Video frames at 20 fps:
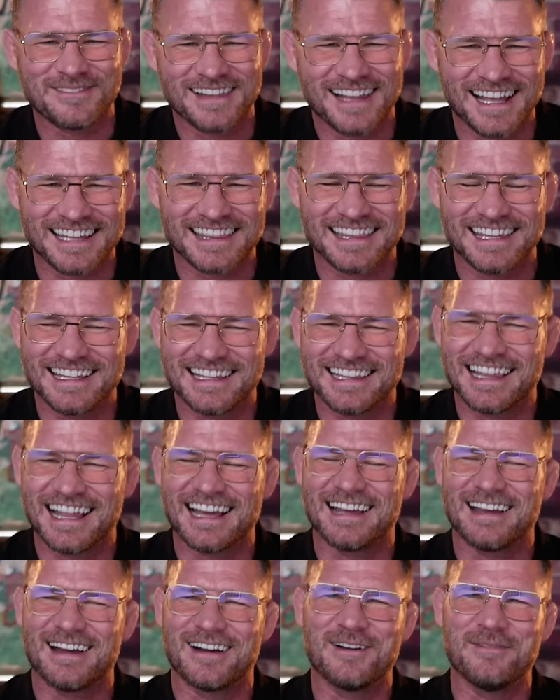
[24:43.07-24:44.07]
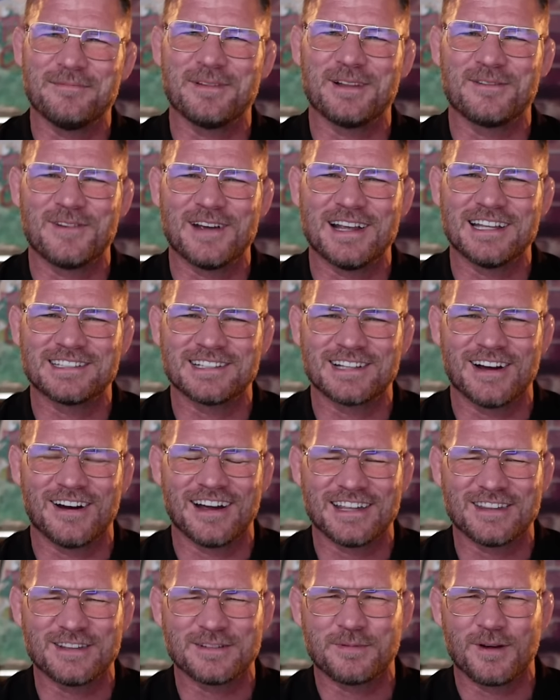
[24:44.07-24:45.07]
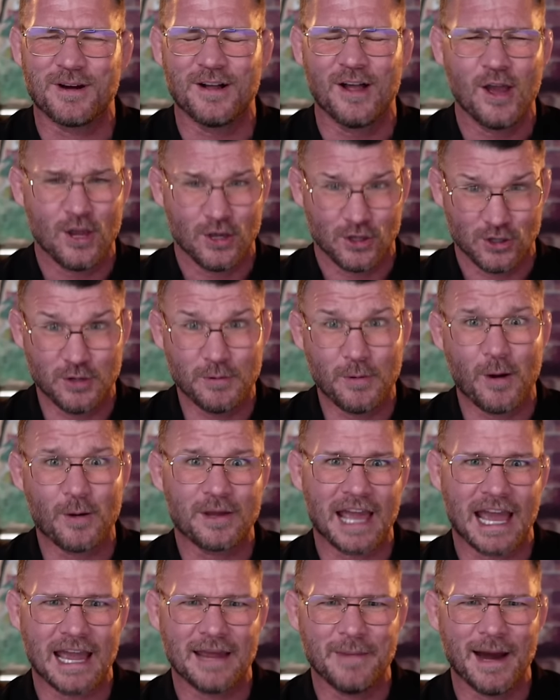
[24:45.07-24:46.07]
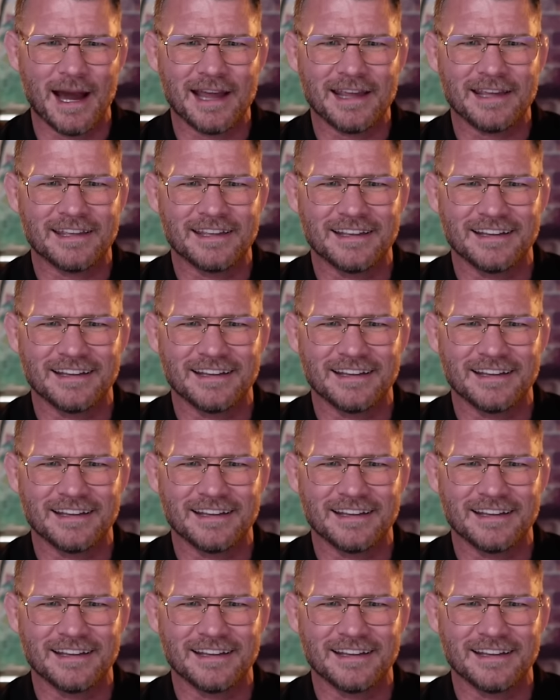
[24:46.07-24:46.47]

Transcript: Like, yeah. the, like a couple of weeks ago, he just put, "You okay, Mike?"